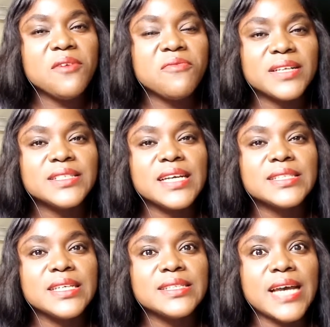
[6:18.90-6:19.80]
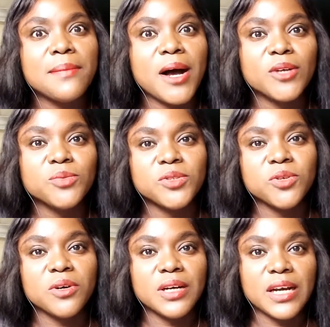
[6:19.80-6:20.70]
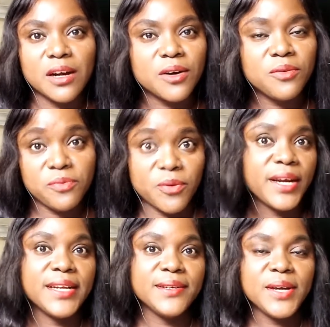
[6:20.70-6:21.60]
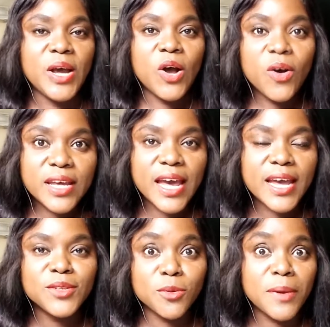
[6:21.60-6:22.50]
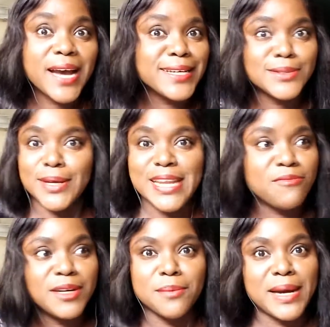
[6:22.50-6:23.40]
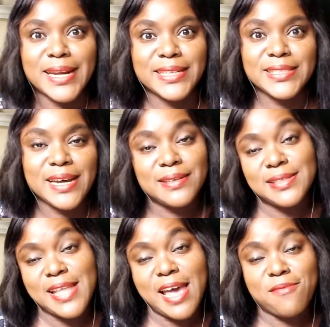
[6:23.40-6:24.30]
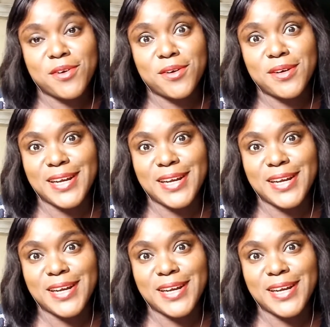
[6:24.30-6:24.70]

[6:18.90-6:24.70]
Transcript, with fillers: a fantastic time out with your girlfriend okay dubai is not never a bad idea it's never